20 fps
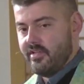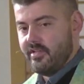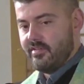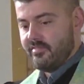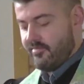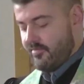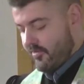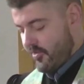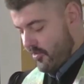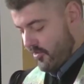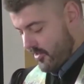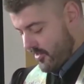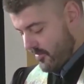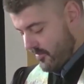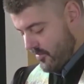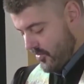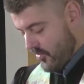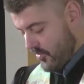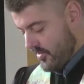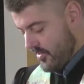for their
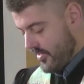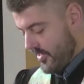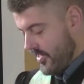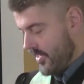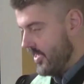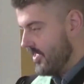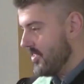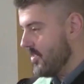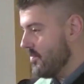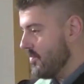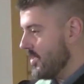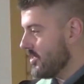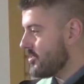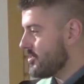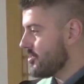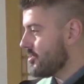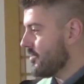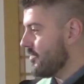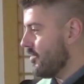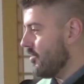community in the
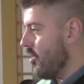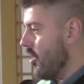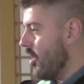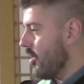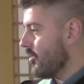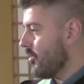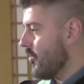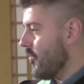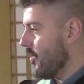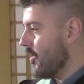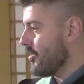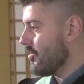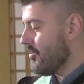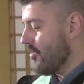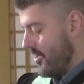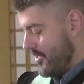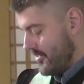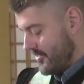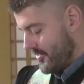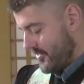midst of an ongoing
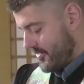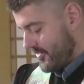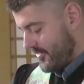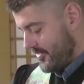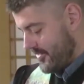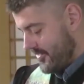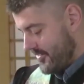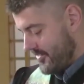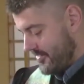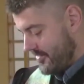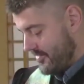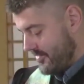crisis.